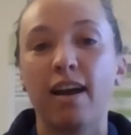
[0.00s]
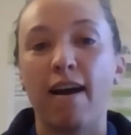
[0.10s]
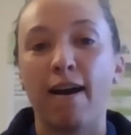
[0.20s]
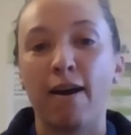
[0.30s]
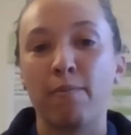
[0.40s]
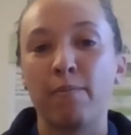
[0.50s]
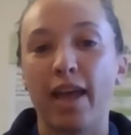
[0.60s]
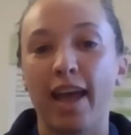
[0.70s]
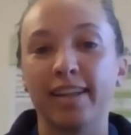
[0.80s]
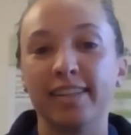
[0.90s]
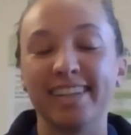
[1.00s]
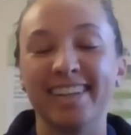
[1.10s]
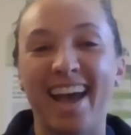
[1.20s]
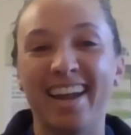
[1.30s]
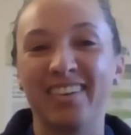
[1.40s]
and
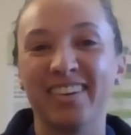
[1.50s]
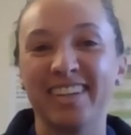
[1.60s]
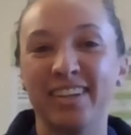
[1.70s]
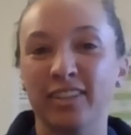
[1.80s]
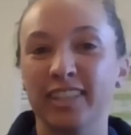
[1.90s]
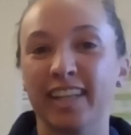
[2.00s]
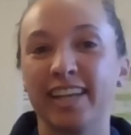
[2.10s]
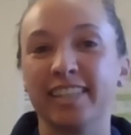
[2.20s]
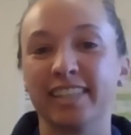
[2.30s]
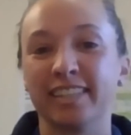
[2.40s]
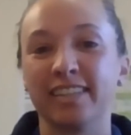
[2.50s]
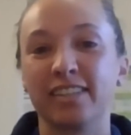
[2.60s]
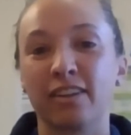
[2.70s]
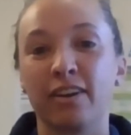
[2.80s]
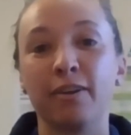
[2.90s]
inadequate nodulation. So